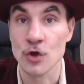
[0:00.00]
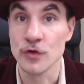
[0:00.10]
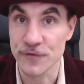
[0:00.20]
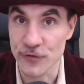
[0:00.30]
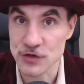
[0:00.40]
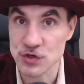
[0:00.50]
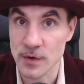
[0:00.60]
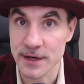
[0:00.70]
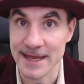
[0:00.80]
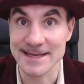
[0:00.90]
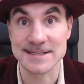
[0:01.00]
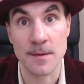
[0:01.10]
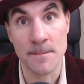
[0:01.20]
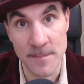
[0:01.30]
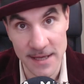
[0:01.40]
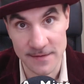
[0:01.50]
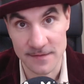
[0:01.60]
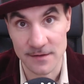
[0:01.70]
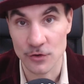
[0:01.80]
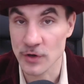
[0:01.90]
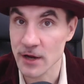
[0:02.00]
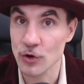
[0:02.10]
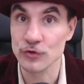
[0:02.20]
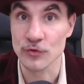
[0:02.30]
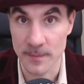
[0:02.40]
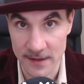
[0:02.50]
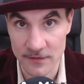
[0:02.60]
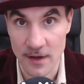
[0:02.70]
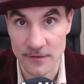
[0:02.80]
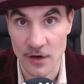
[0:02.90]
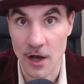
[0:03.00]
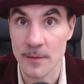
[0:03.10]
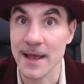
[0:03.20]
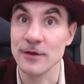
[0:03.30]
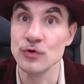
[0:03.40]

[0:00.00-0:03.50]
The first one is Mint. You can go to mint.com and you